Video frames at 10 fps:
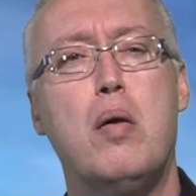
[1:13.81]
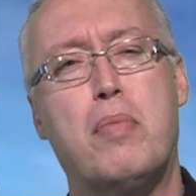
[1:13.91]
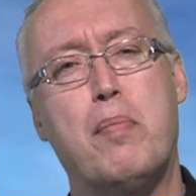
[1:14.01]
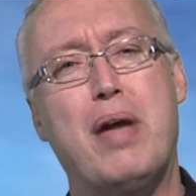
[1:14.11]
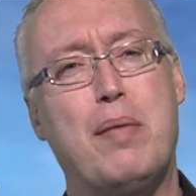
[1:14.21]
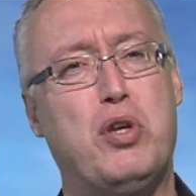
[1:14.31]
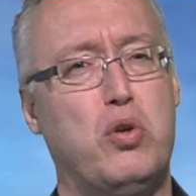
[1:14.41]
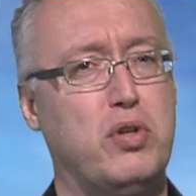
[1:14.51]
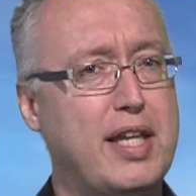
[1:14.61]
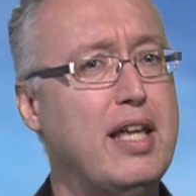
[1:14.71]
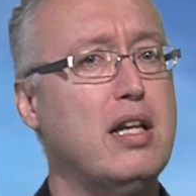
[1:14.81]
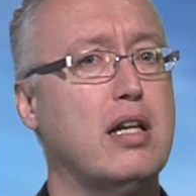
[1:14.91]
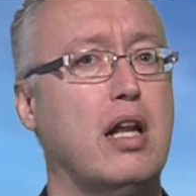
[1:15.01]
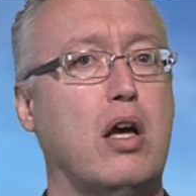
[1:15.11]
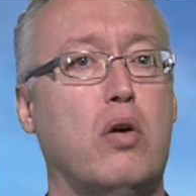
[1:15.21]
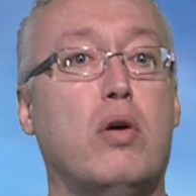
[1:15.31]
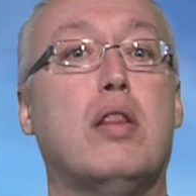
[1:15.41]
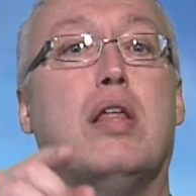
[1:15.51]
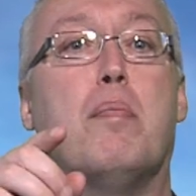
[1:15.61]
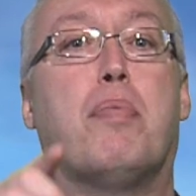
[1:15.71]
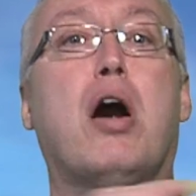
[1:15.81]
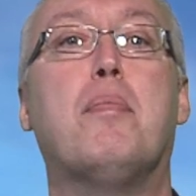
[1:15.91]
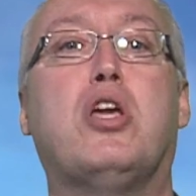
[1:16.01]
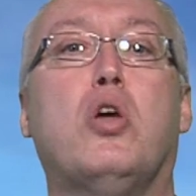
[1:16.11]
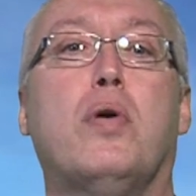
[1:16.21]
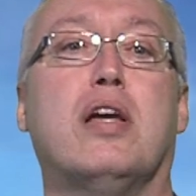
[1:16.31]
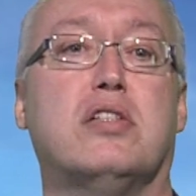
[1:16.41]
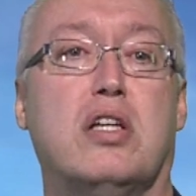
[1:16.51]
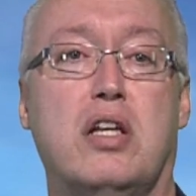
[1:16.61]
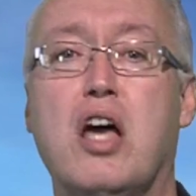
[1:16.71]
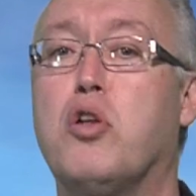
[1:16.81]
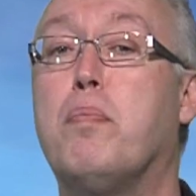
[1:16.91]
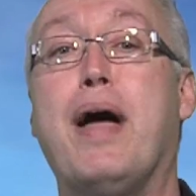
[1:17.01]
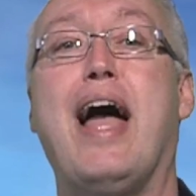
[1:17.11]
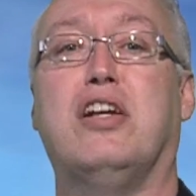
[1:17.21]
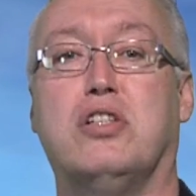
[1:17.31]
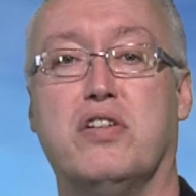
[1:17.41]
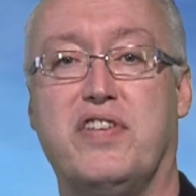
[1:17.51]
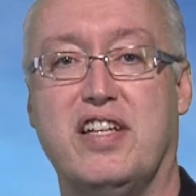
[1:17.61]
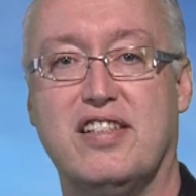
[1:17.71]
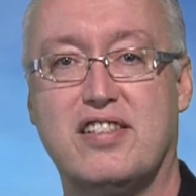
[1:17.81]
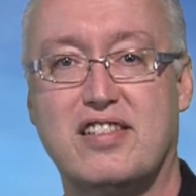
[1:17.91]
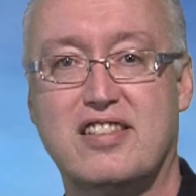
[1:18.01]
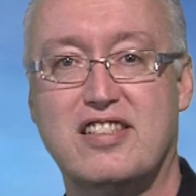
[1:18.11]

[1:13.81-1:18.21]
But maybe you didn't know that barbecuing is another passion of his.